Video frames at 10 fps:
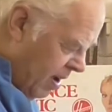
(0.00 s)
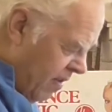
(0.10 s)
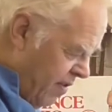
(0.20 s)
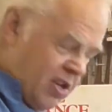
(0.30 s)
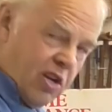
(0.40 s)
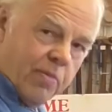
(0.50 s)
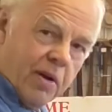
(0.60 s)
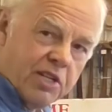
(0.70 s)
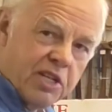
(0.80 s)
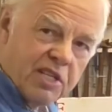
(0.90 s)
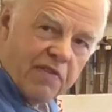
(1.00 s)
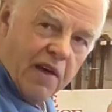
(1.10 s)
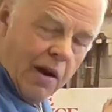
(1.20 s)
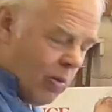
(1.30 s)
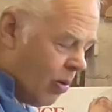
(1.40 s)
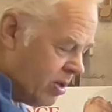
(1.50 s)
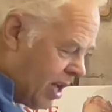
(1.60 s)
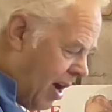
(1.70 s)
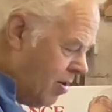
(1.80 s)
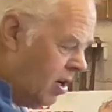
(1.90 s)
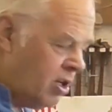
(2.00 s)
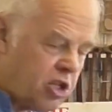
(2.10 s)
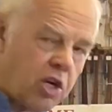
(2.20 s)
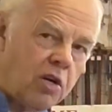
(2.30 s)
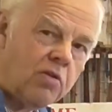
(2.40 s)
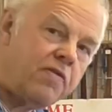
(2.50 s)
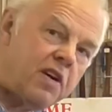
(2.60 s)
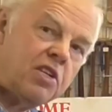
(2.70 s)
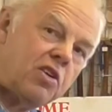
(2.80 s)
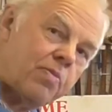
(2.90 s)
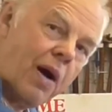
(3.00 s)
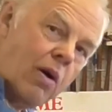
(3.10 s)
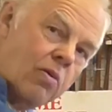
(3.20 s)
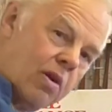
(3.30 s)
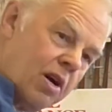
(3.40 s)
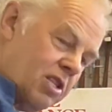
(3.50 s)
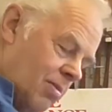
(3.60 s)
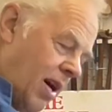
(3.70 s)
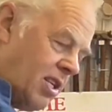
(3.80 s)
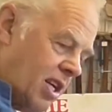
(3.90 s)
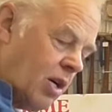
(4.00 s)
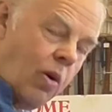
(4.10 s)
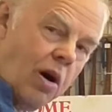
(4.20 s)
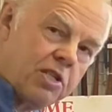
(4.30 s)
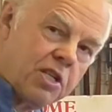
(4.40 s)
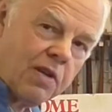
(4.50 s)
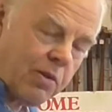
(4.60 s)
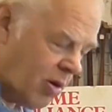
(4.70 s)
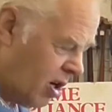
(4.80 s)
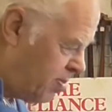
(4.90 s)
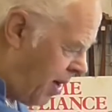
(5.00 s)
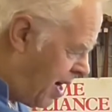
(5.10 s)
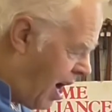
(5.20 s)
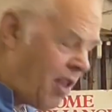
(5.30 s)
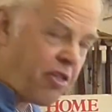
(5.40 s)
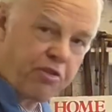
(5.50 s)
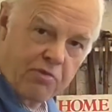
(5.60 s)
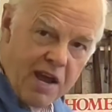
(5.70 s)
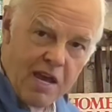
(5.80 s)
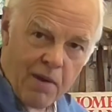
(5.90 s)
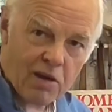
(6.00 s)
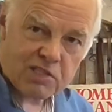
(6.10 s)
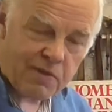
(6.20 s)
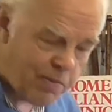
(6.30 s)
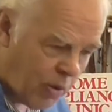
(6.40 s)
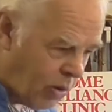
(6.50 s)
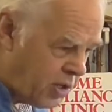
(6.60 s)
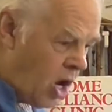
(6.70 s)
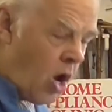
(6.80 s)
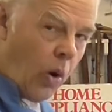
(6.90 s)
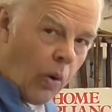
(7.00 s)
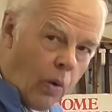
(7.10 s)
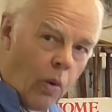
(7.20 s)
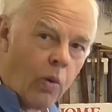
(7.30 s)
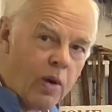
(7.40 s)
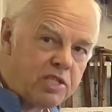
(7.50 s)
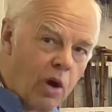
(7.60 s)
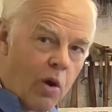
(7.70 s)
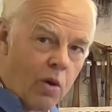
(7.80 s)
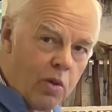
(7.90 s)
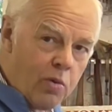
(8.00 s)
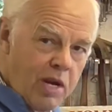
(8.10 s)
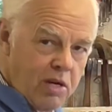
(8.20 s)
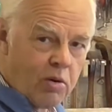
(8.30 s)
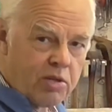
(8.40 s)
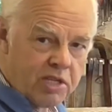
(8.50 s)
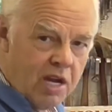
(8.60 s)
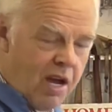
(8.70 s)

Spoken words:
fit new brushes if they're worn down. 2, fit a new belt because it makes it quieter and it works better. And 3, most important, always oil the wheels.